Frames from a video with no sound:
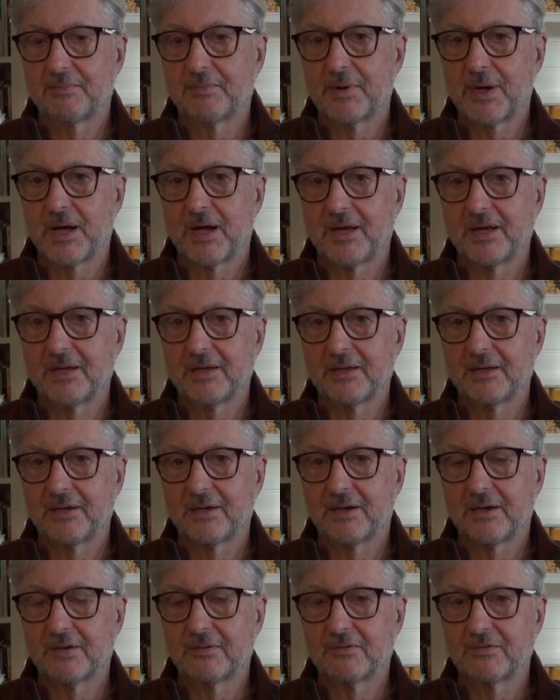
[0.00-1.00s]
by
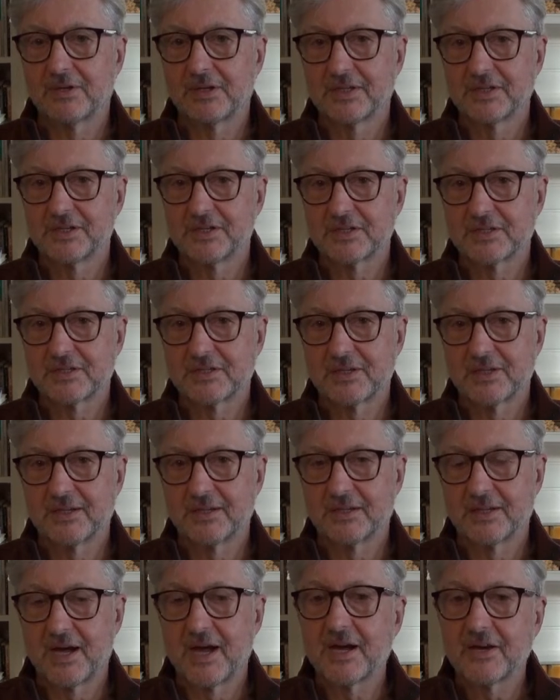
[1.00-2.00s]
religiously
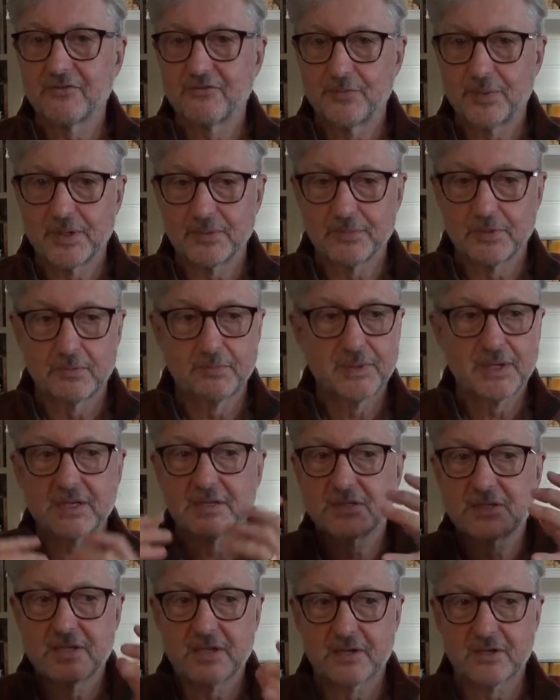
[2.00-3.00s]
alive people
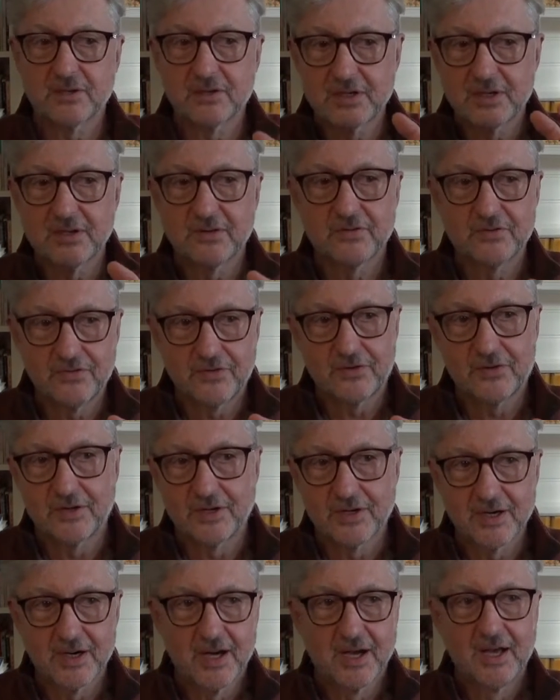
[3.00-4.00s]
because they're looking
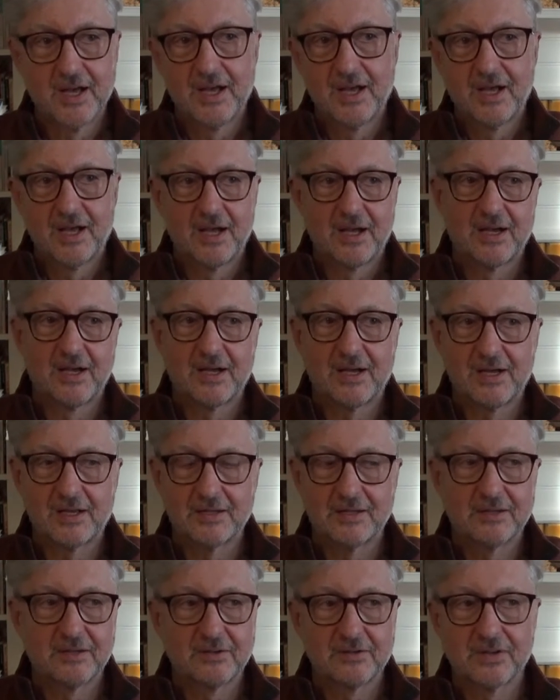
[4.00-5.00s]
for,
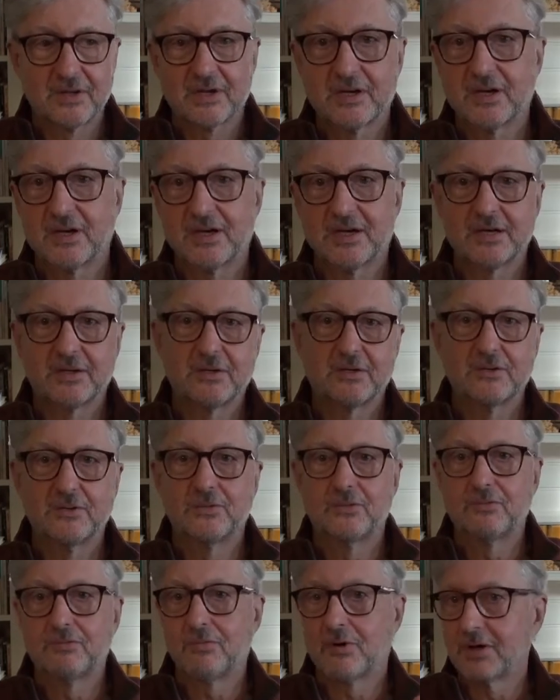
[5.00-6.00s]
you know, God who
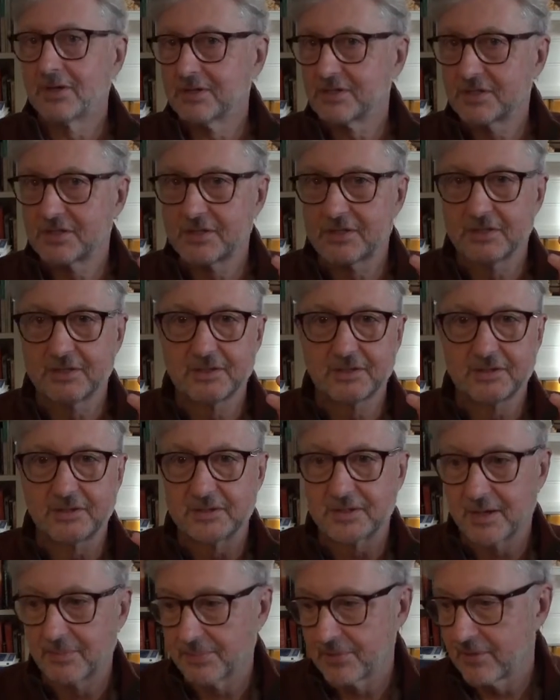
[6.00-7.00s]
wants to
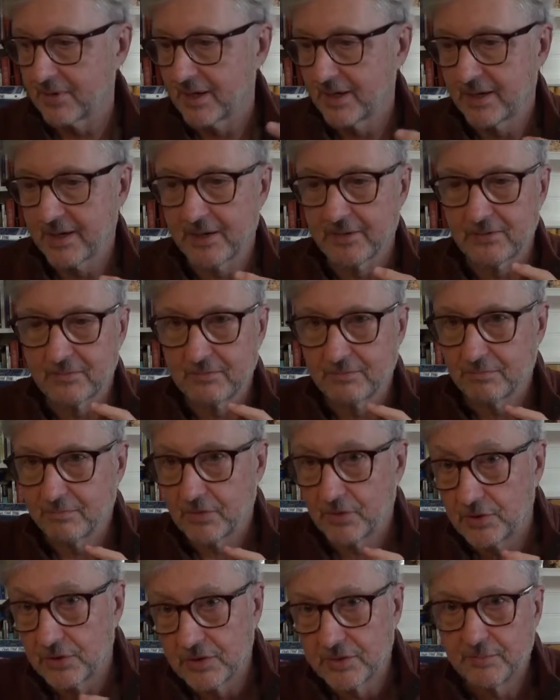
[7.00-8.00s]
separate out
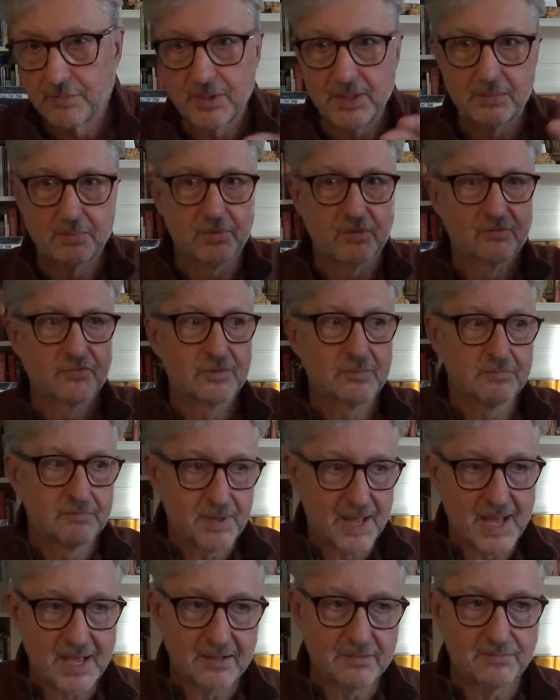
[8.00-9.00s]
good people from
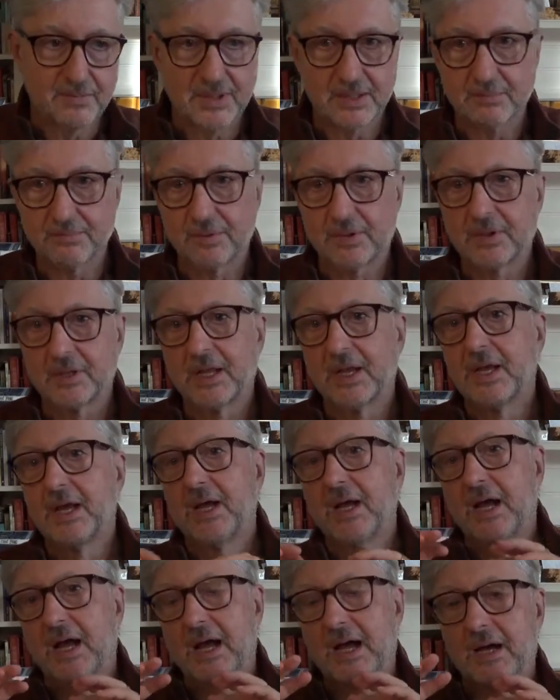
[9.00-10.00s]
bad people.
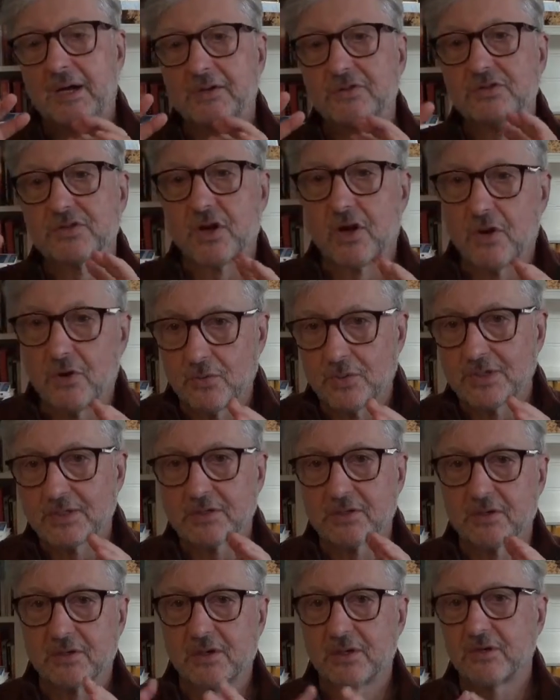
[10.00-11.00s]
Who's
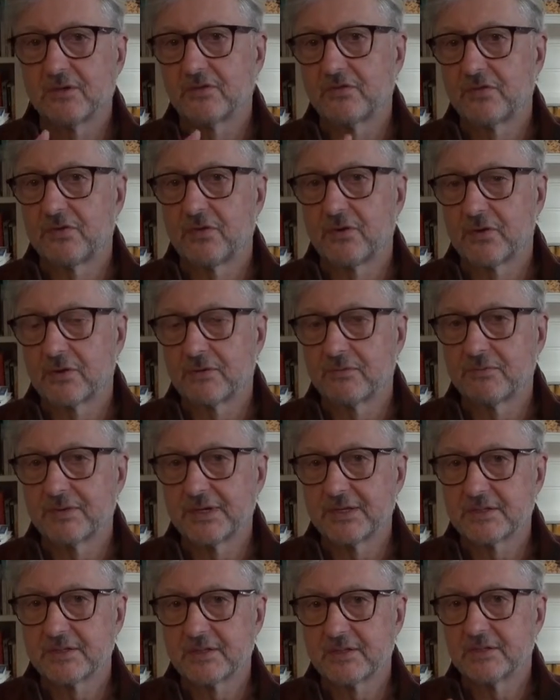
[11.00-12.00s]
always looking for a
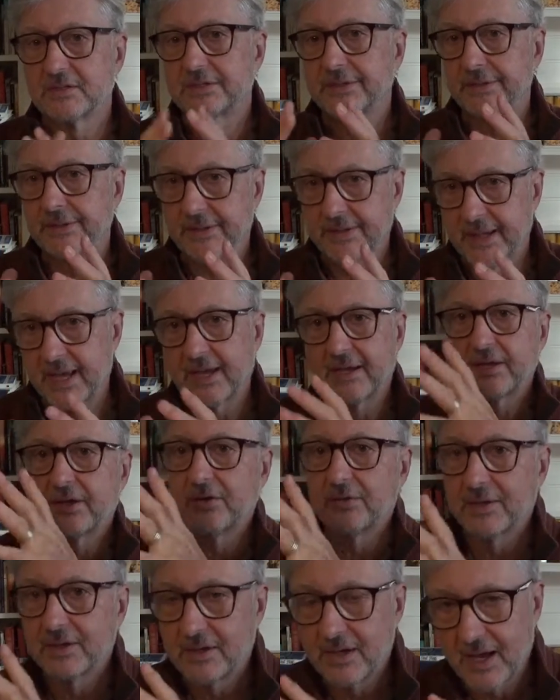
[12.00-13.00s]
reason to get
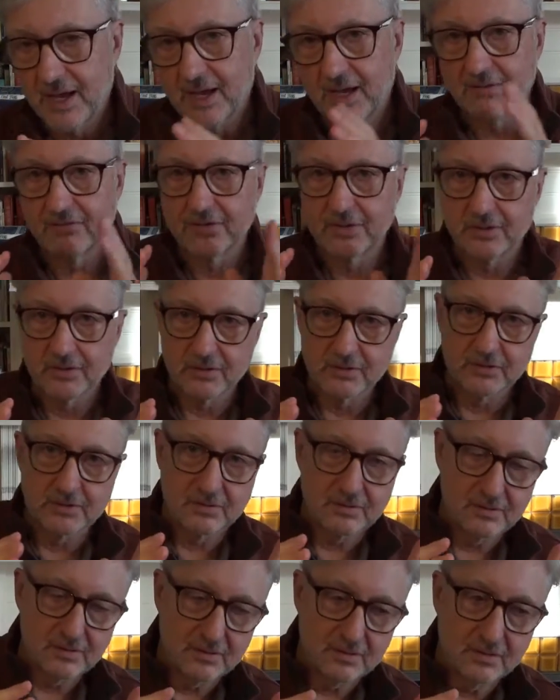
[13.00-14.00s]
you into heaven or
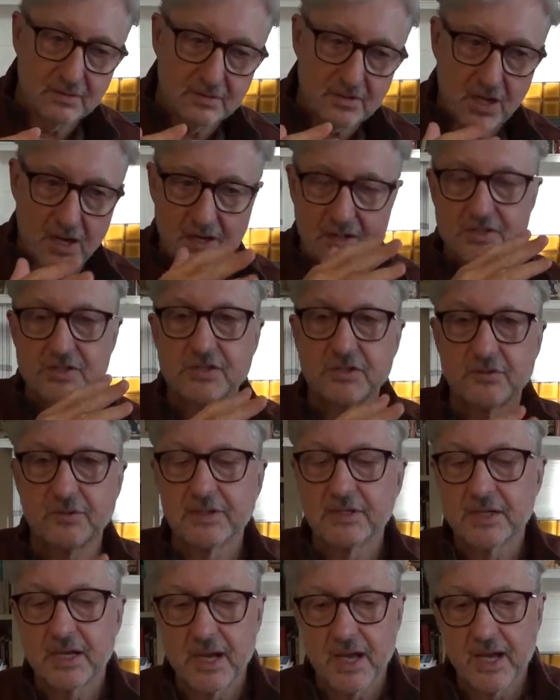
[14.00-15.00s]
toss you
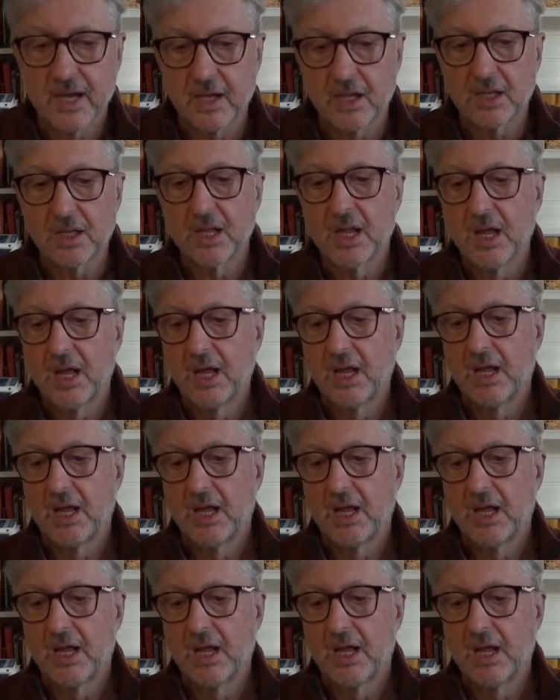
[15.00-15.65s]
into hell.